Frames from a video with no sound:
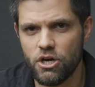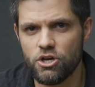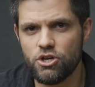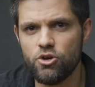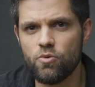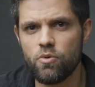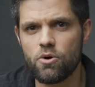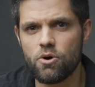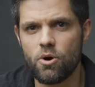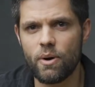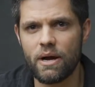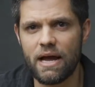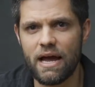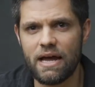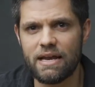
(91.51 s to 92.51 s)
you will go
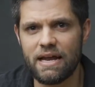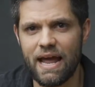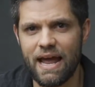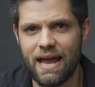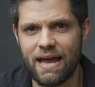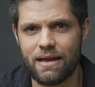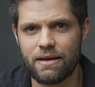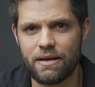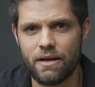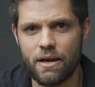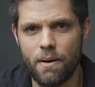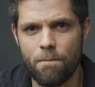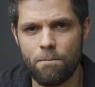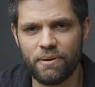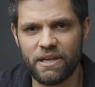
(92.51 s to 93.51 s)
ahead and
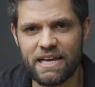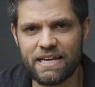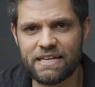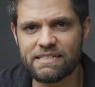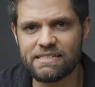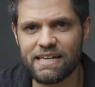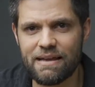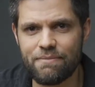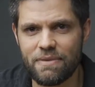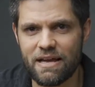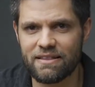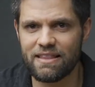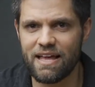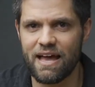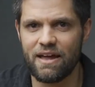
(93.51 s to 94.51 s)
blanket
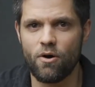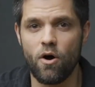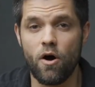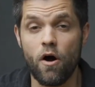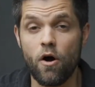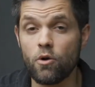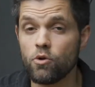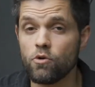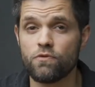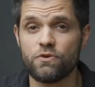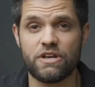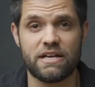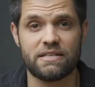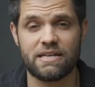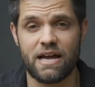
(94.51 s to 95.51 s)
statement that all over
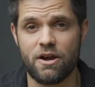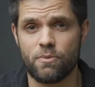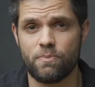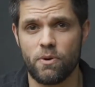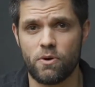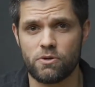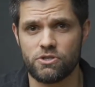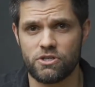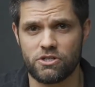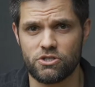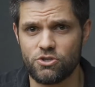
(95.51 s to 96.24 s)
the entire person.